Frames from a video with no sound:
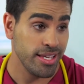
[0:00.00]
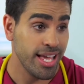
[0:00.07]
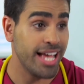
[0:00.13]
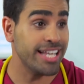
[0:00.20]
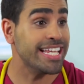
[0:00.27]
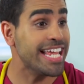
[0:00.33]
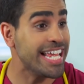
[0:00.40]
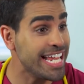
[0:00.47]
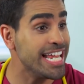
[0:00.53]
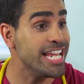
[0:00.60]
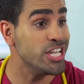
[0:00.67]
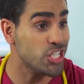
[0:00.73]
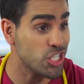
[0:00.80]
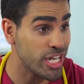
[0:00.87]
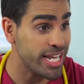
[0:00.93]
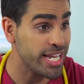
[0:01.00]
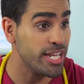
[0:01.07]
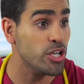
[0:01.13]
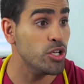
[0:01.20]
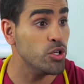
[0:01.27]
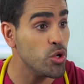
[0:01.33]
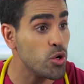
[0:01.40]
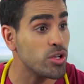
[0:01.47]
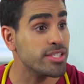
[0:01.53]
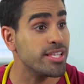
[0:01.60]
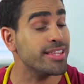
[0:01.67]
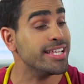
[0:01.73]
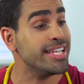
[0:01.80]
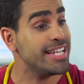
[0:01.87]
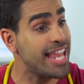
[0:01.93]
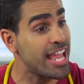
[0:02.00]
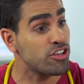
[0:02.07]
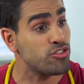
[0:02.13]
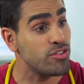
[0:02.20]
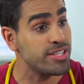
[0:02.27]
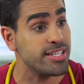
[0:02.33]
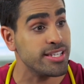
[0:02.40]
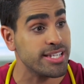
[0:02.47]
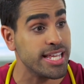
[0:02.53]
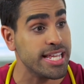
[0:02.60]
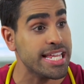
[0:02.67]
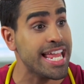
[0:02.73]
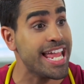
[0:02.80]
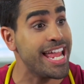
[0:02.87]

An EEG looks at the electricity